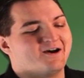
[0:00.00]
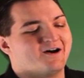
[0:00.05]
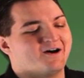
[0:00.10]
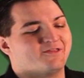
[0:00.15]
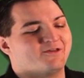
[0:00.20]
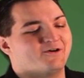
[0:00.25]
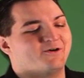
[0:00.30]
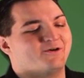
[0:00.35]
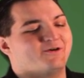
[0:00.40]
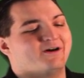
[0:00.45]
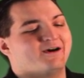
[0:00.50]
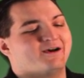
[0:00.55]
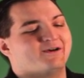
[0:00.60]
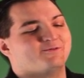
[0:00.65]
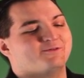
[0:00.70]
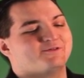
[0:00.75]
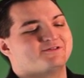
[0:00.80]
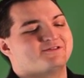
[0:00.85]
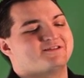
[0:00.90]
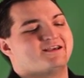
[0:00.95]
although I
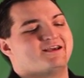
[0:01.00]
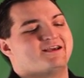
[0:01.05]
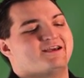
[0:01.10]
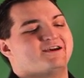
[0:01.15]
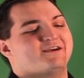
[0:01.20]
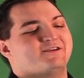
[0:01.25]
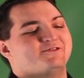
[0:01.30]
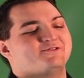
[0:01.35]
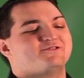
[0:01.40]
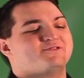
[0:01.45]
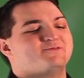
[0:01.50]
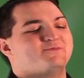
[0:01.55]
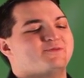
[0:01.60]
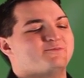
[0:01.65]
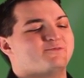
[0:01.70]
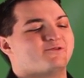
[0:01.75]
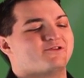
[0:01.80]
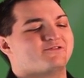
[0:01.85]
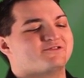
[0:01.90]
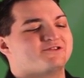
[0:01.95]
will say I used to be
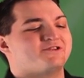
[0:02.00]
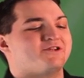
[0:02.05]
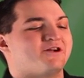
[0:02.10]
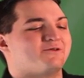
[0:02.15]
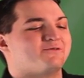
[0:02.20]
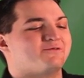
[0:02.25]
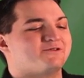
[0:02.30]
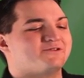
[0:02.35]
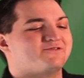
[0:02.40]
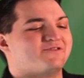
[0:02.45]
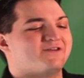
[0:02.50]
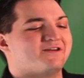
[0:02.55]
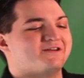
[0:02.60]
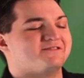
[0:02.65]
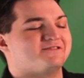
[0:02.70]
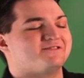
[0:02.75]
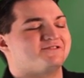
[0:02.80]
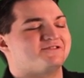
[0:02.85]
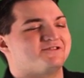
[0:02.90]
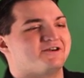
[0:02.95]
more of a Star Wars fan
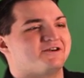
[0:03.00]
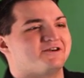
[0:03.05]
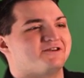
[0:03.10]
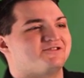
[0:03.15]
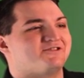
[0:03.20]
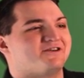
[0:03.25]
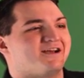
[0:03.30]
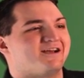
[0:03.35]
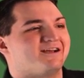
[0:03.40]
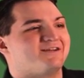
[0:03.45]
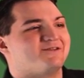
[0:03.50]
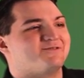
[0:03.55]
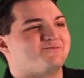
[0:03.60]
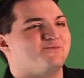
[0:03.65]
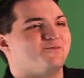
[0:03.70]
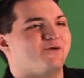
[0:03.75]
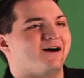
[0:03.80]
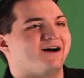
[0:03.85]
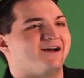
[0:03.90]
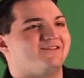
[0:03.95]
than Star Trek,
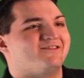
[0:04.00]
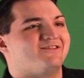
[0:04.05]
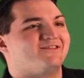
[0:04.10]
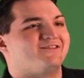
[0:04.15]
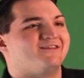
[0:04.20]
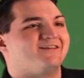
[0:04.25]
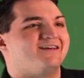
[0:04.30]
but